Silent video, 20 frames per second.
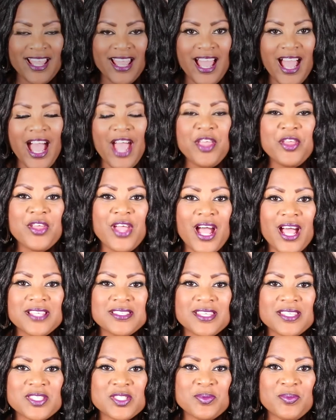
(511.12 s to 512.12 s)
Hi you guys,
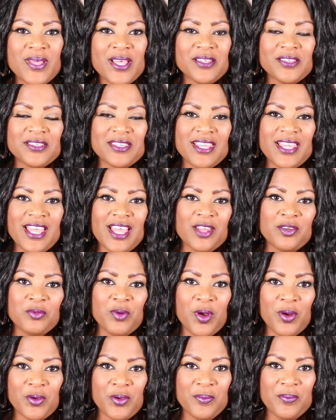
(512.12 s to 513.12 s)
it's Melanie, and
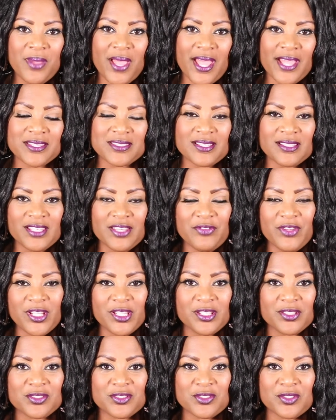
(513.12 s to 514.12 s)
welcome back to Living
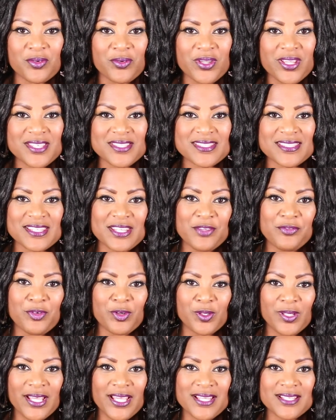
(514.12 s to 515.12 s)
Luxuriously for
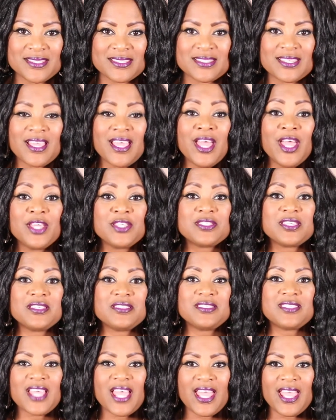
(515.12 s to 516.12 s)
Less.
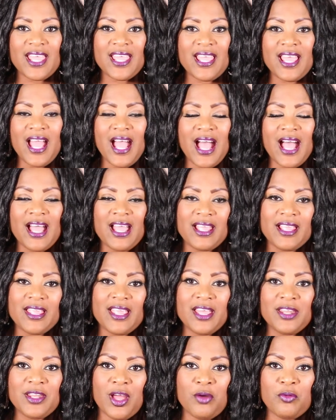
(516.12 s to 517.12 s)
Today I
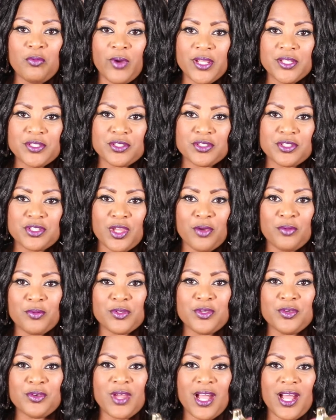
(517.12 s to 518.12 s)
cannot wait to share
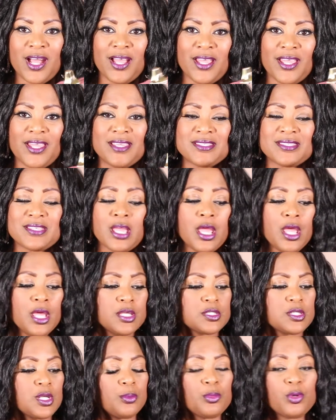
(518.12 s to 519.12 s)
with you guys
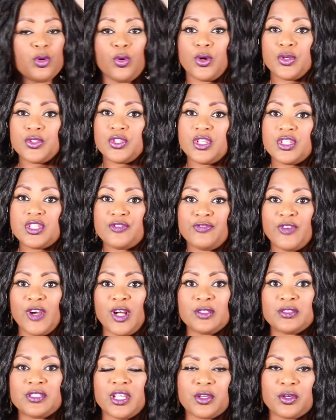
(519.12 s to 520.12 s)
some gorgeous
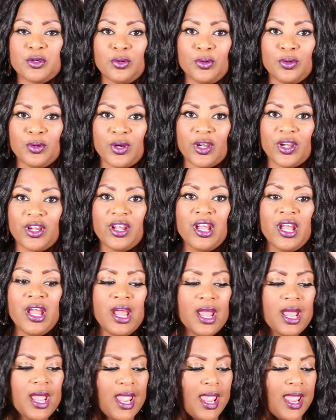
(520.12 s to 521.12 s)
fall decor
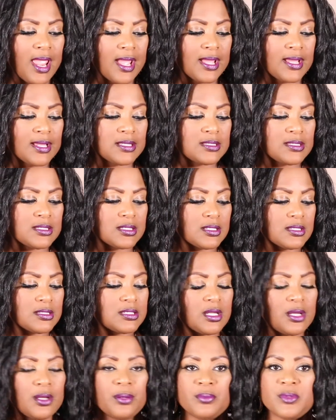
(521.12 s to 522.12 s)
and
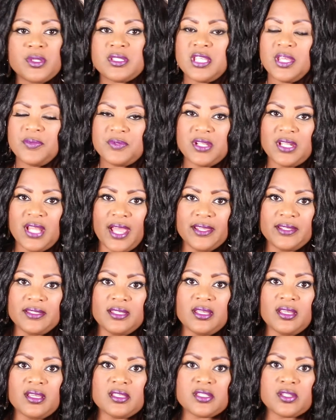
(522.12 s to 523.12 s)
some tips and
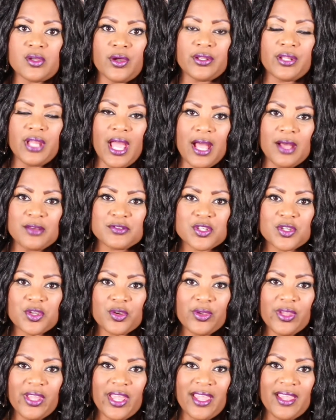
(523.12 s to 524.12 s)
ideas on how to
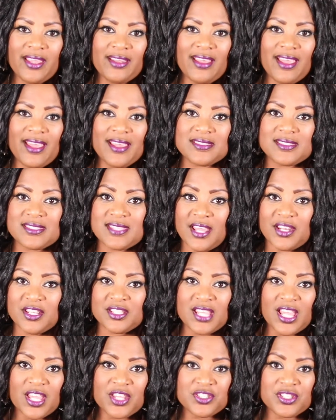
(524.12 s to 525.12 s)
create a
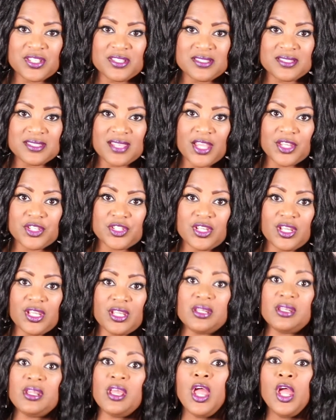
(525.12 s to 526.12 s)
sanitation
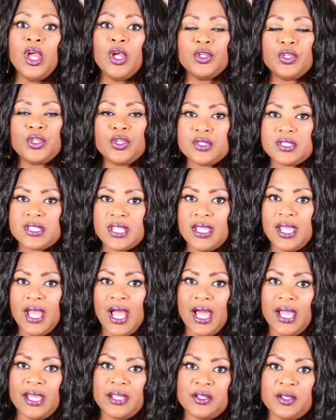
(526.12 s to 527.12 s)
station using
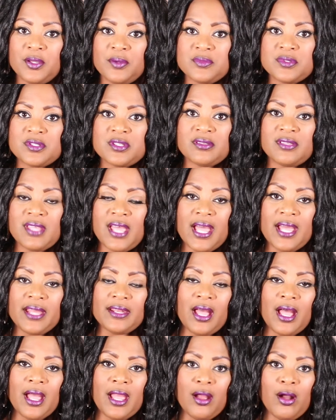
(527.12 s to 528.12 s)
items
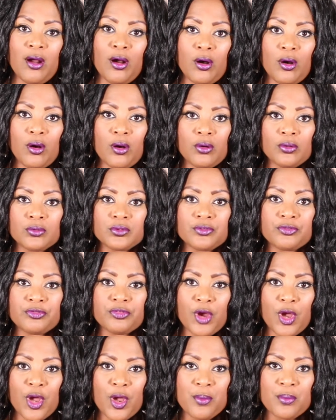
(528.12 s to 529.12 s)
that I hauled
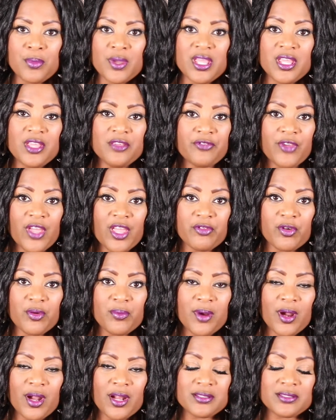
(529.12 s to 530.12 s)
from
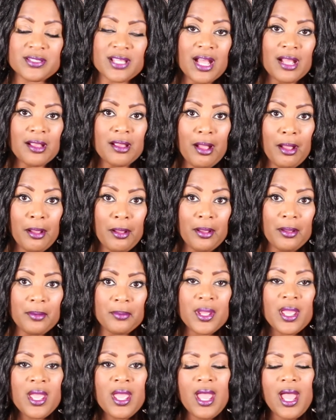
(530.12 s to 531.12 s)

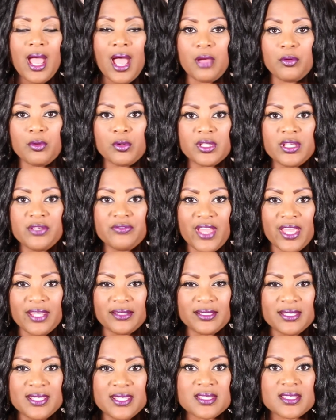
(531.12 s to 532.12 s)
Efavormart.com. I will leave that
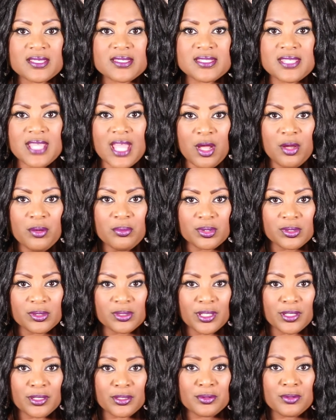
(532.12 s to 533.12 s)
link down
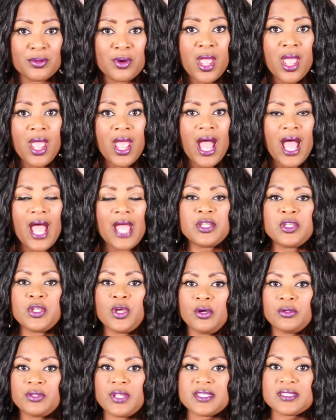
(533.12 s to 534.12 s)
below. I
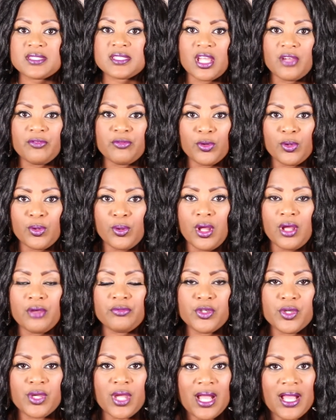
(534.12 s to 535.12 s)
know that several of
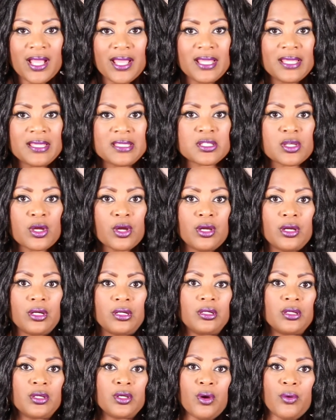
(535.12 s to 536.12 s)
you guys
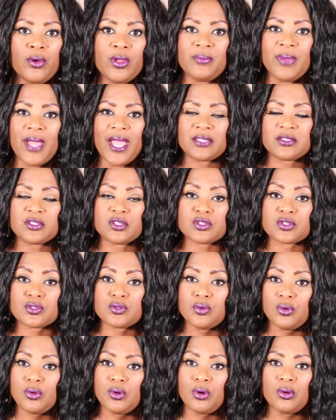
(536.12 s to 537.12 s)
are going back to
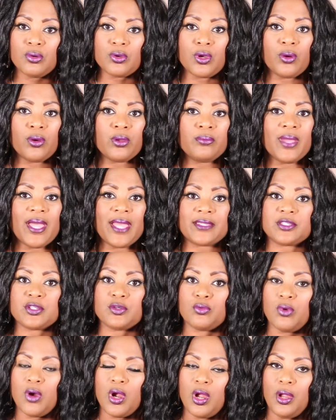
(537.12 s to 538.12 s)
school, going back to
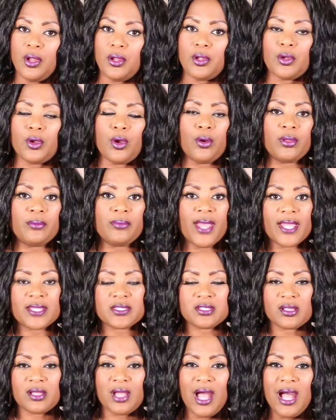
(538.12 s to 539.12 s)
work, going back
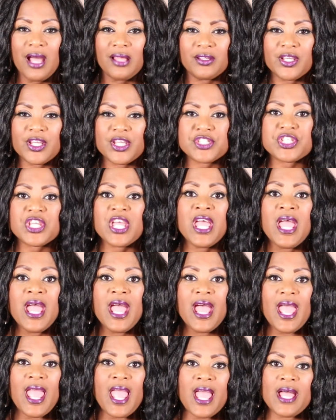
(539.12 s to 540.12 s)
to college,
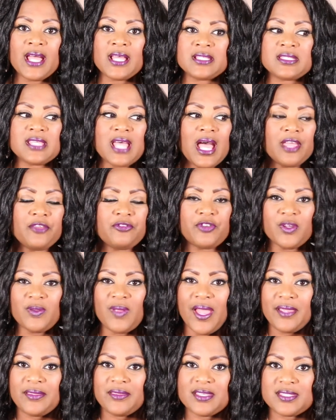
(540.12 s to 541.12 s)
and I feel
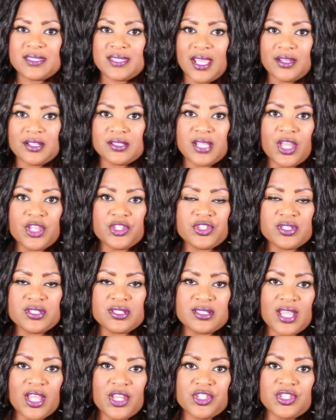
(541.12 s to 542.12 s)
like this sanitation
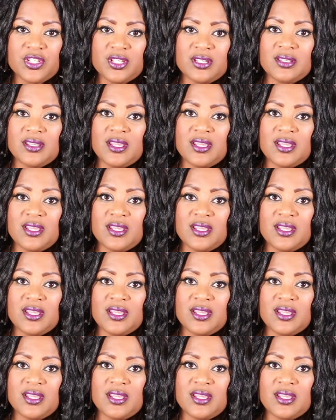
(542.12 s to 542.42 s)
station